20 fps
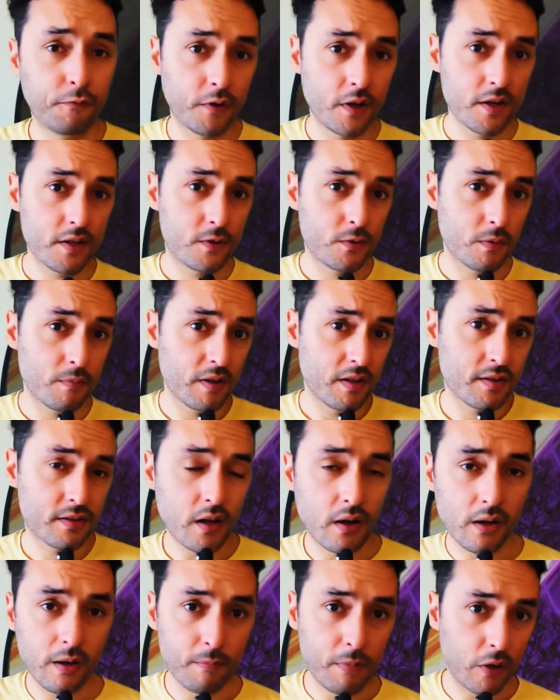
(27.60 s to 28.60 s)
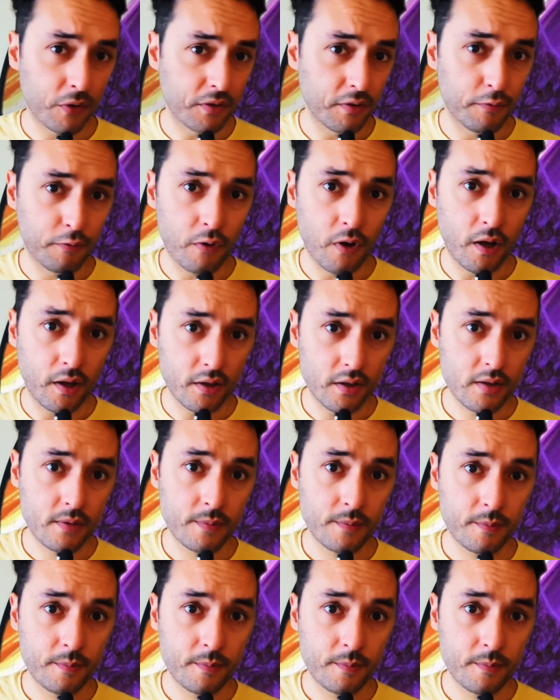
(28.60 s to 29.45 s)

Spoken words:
first we must talk about the Void.